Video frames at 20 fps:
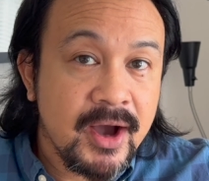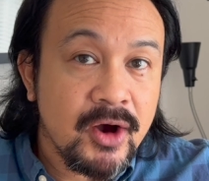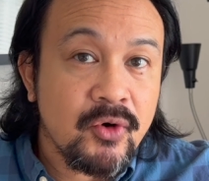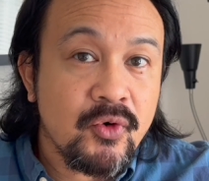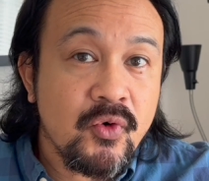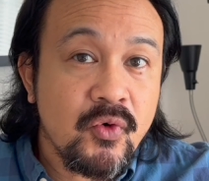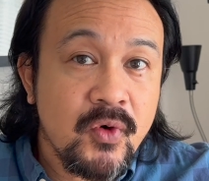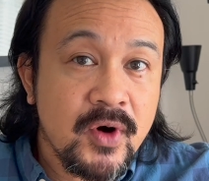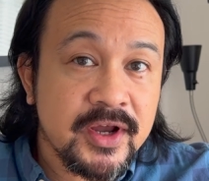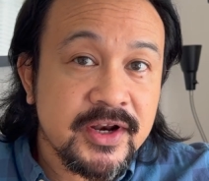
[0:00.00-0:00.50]

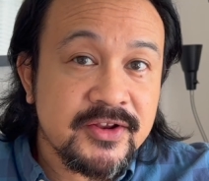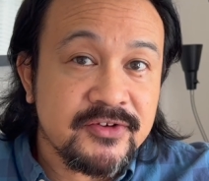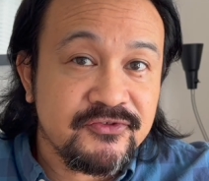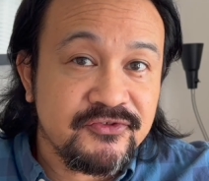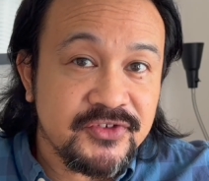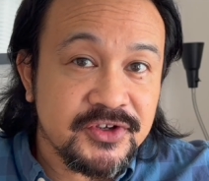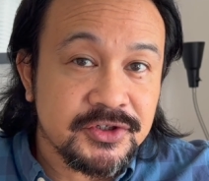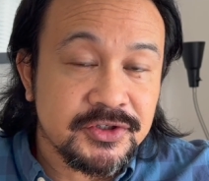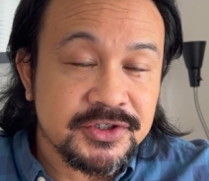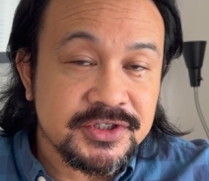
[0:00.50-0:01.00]
what it
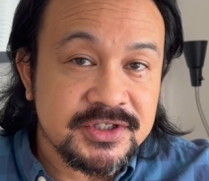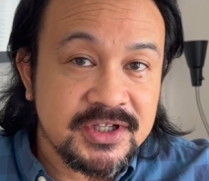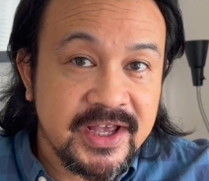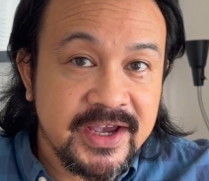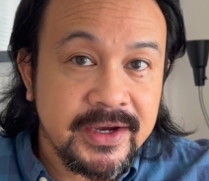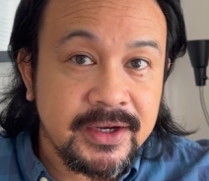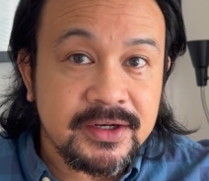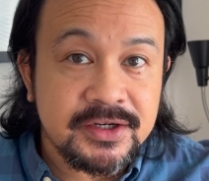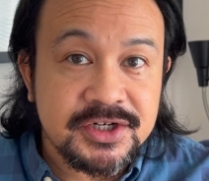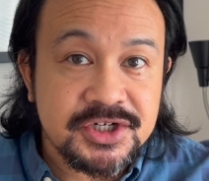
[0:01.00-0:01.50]
feels
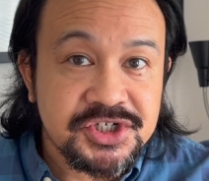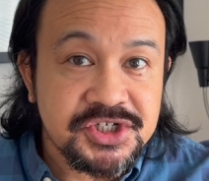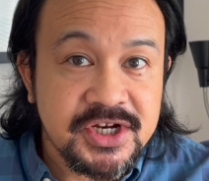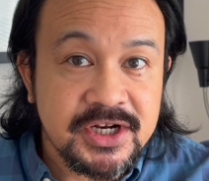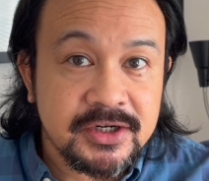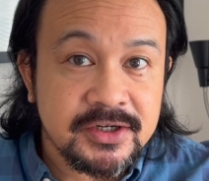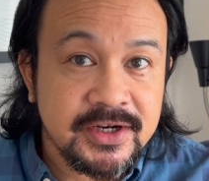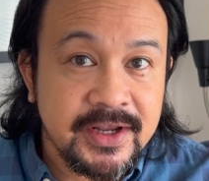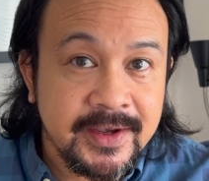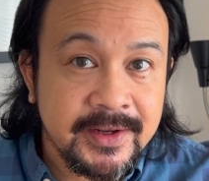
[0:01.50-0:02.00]
like to share
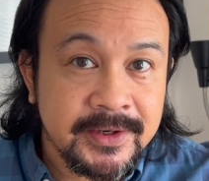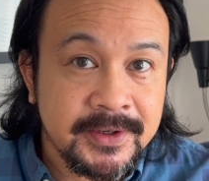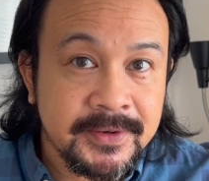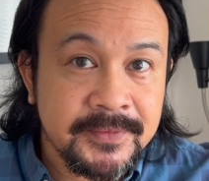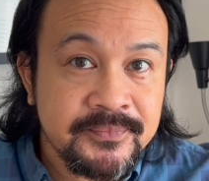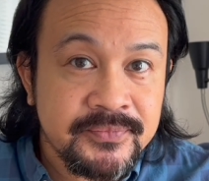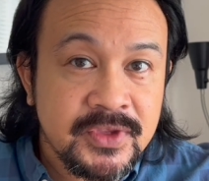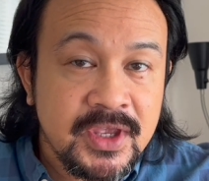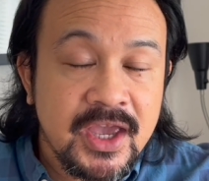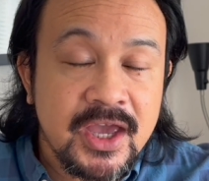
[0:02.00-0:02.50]
data,
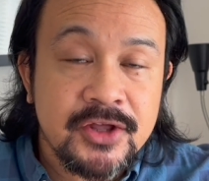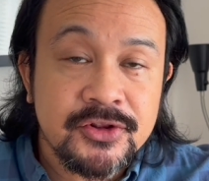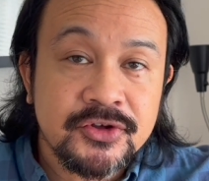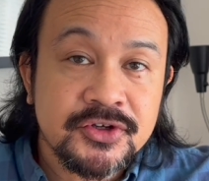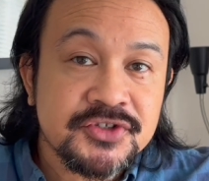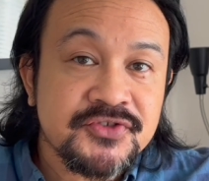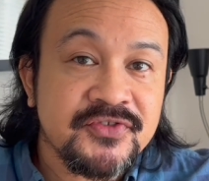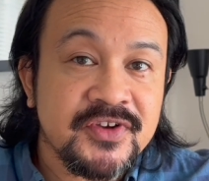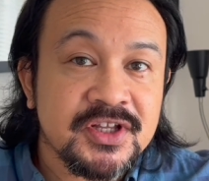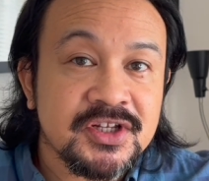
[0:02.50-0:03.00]
and those
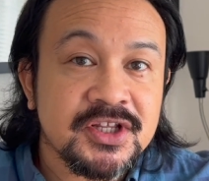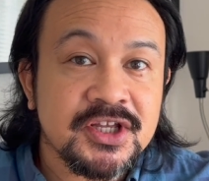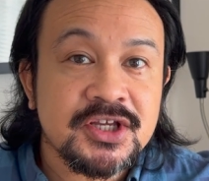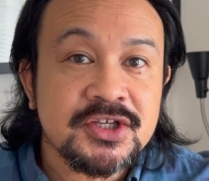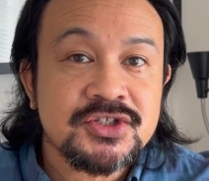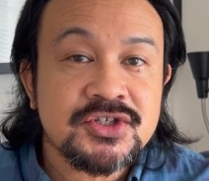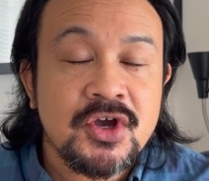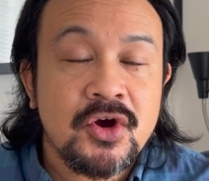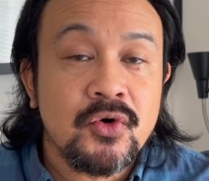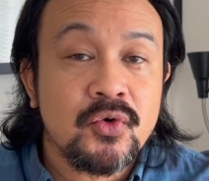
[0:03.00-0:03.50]
feelings
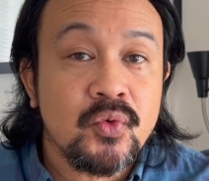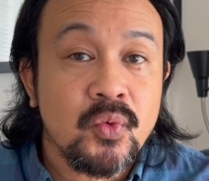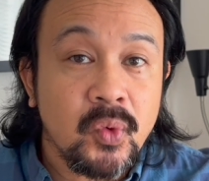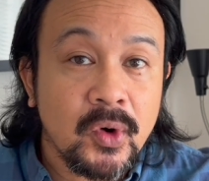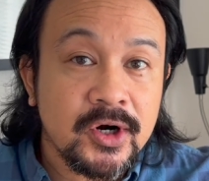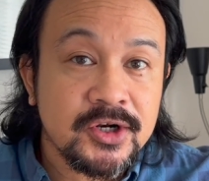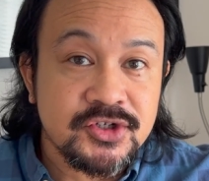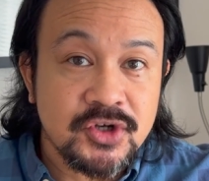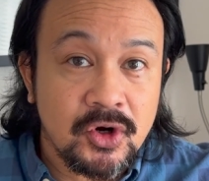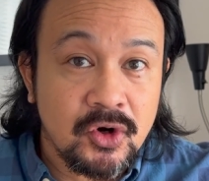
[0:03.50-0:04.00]

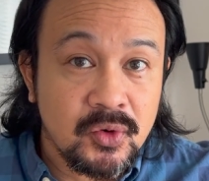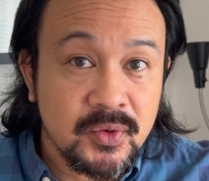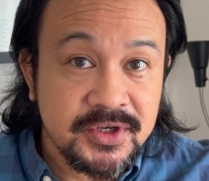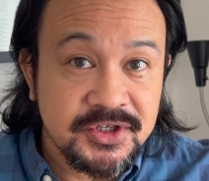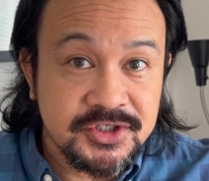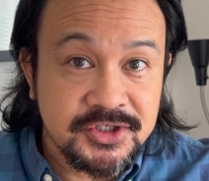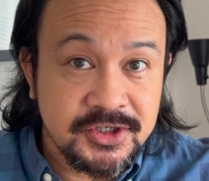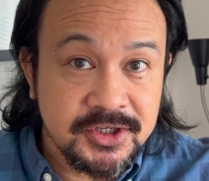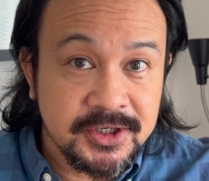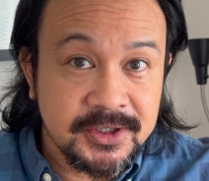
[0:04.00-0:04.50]
weren't always
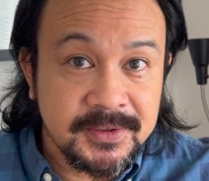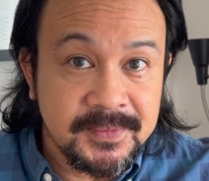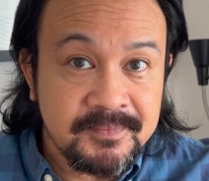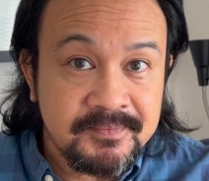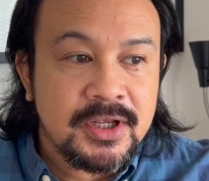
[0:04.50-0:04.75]
good.